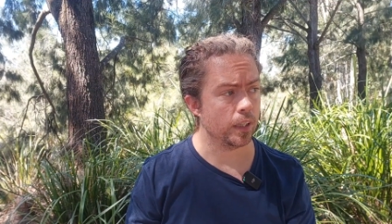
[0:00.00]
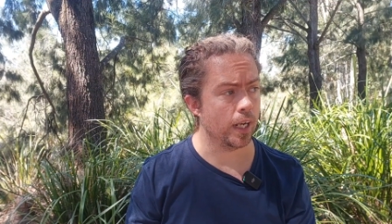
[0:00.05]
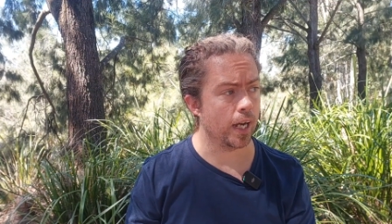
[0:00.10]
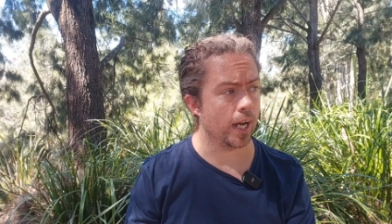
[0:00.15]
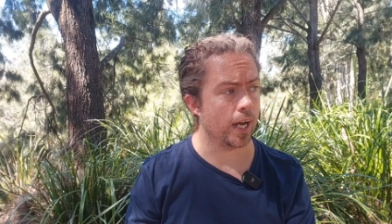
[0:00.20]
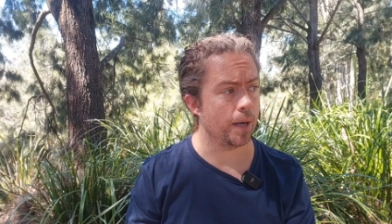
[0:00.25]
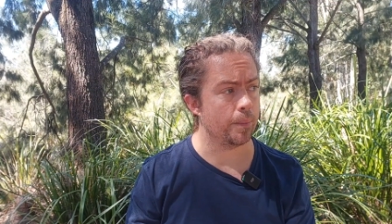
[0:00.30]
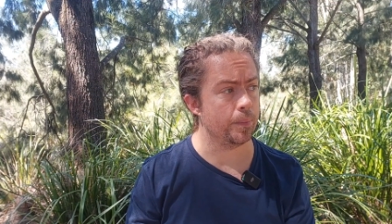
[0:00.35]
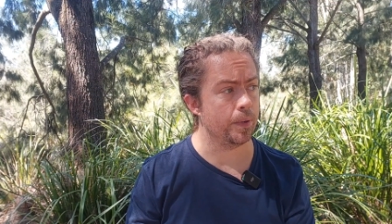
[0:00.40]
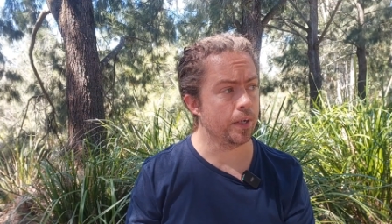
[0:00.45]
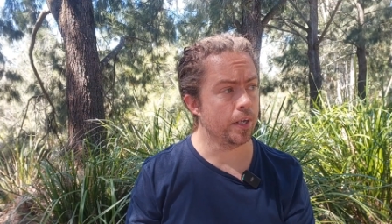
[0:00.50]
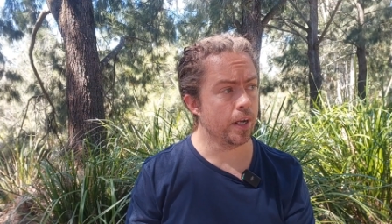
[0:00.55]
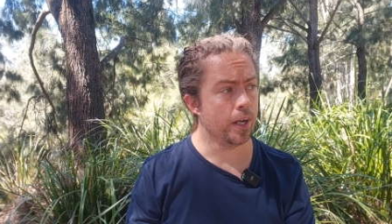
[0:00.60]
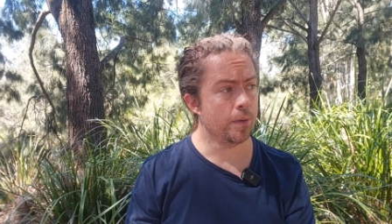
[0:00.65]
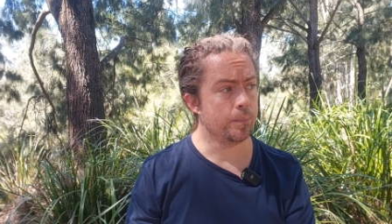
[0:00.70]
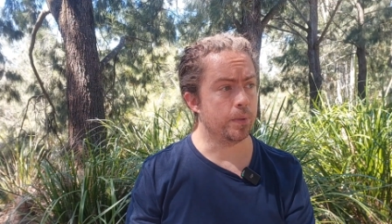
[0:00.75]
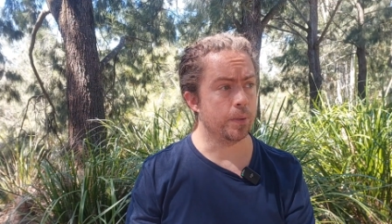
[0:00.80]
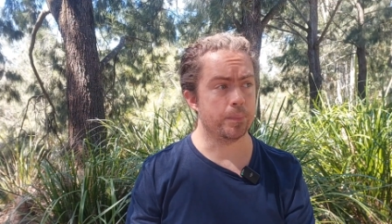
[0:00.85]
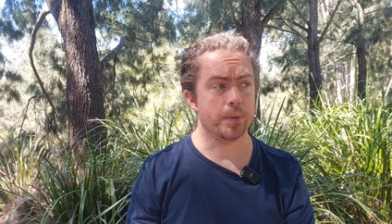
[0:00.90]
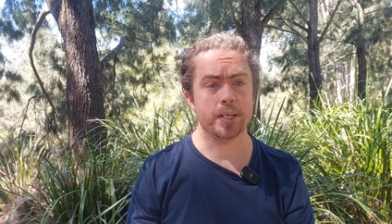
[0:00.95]

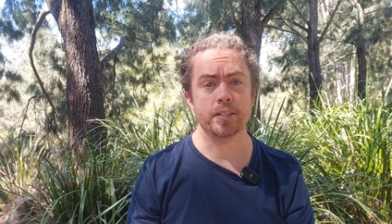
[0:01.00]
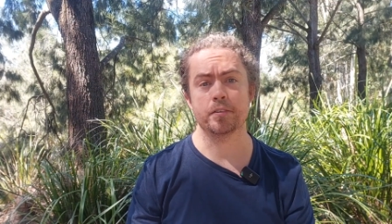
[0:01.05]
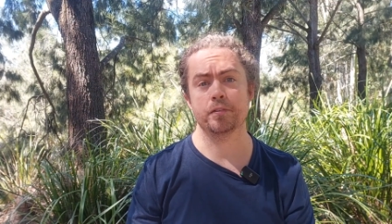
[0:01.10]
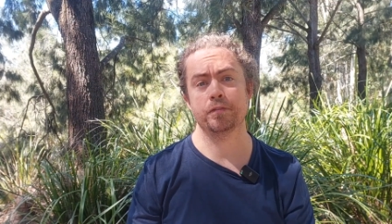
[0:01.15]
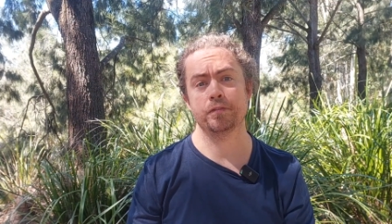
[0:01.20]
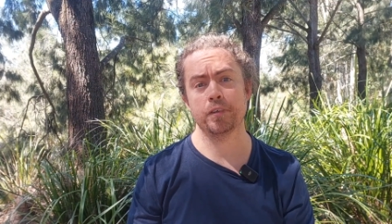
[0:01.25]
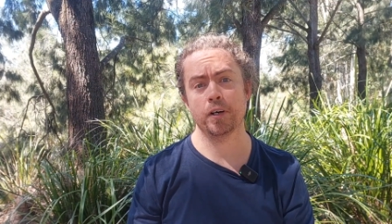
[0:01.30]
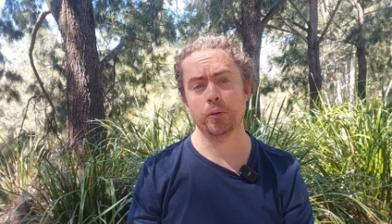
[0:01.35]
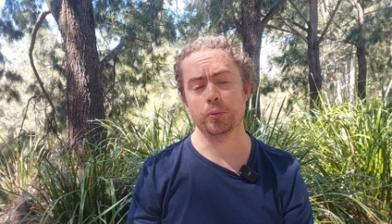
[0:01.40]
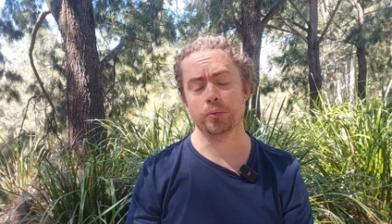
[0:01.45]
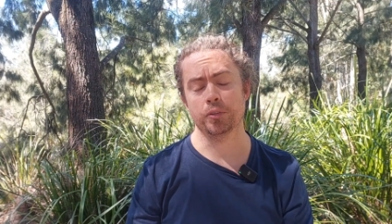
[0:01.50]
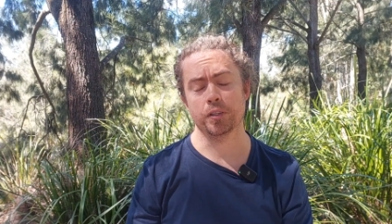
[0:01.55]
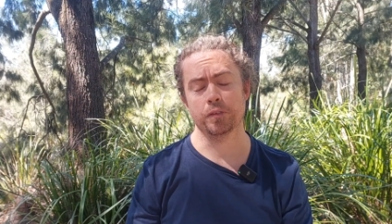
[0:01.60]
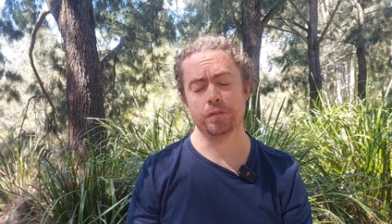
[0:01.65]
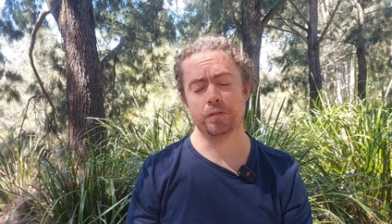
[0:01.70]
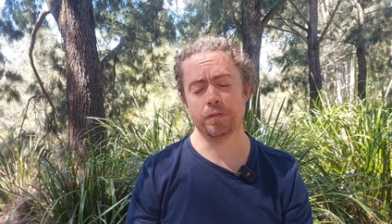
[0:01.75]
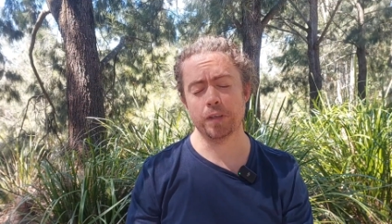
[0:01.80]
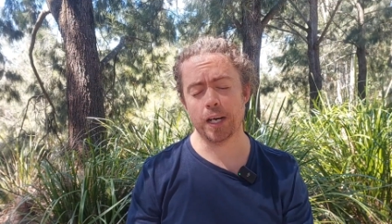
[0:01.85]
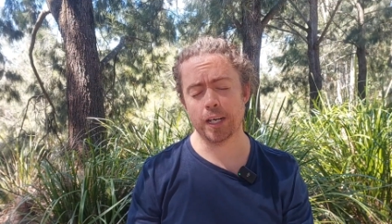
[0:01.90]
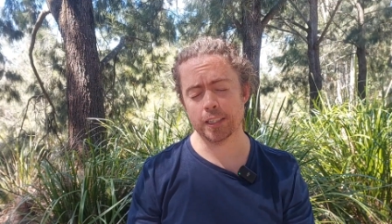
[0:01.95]
But by default, the
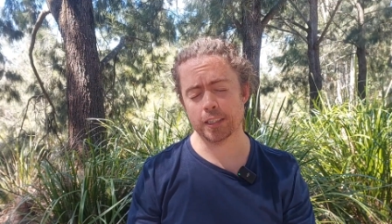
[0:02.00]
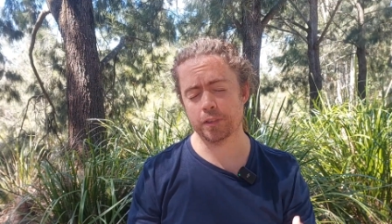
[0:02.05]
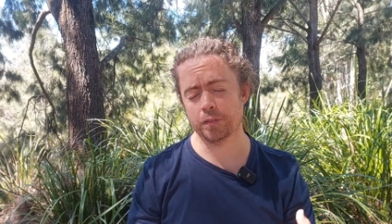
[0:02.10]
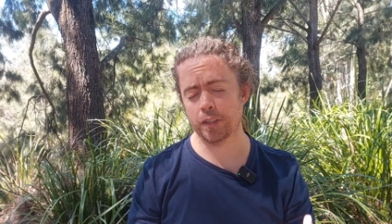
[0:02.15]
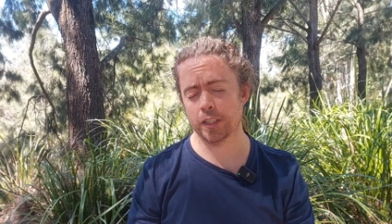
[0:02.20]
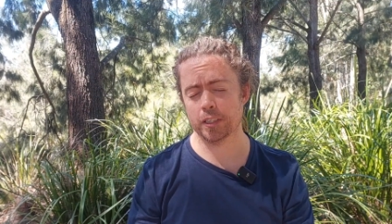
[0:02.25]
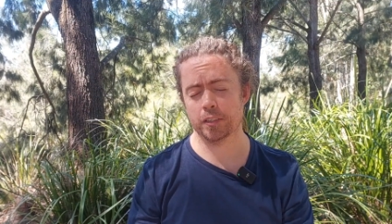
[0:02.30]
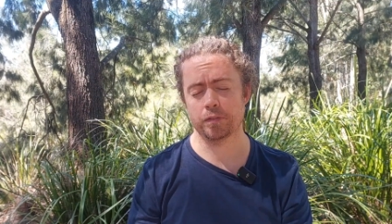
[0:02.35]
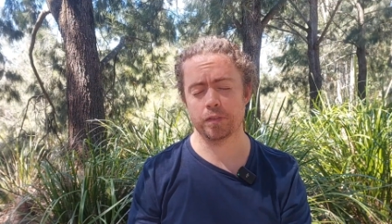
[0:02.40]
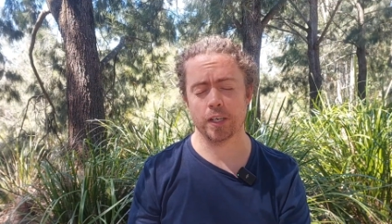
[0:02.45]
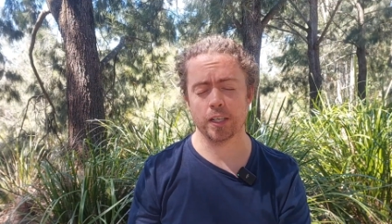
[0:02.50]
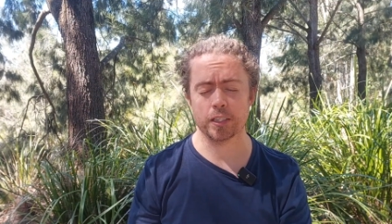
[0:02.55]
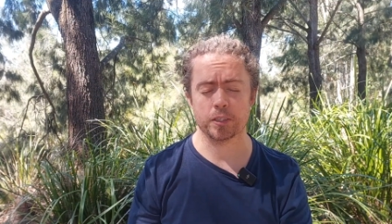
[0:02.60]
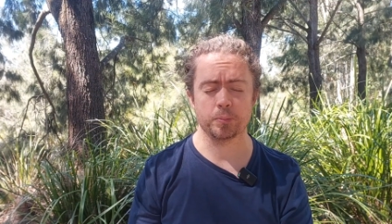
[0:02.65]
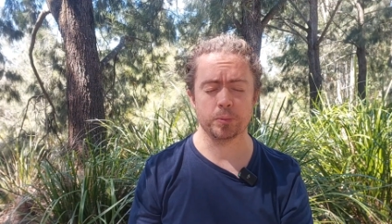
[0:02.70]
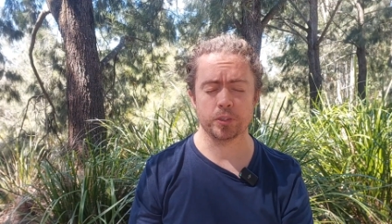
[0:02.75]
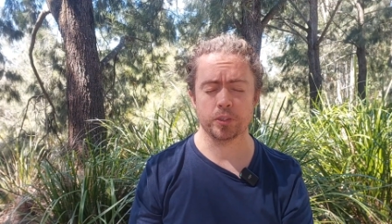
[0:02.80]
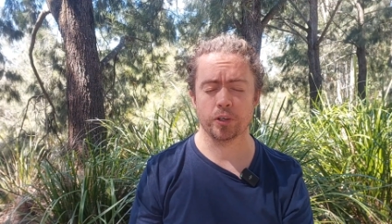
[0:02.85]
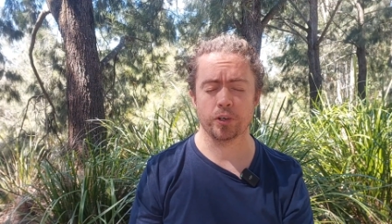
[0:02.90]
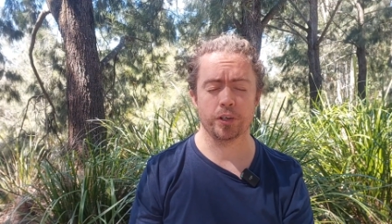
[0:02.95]

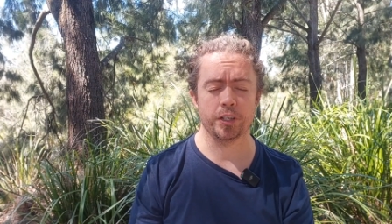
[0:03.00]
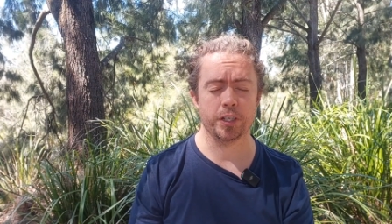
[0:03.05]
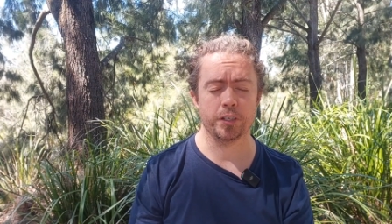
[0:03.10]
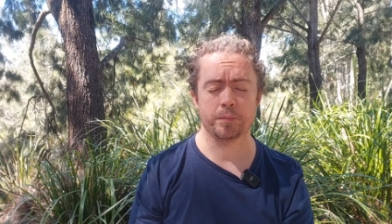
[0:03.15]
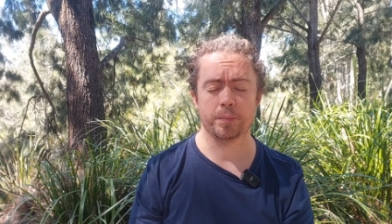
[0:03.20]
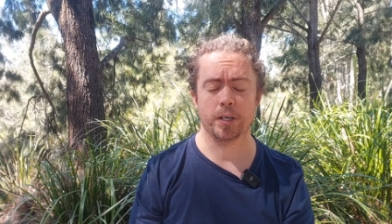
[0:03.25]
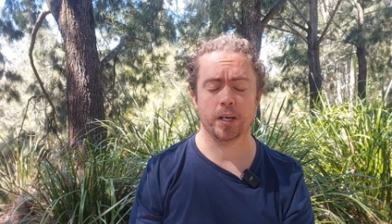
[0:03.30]
vast majority of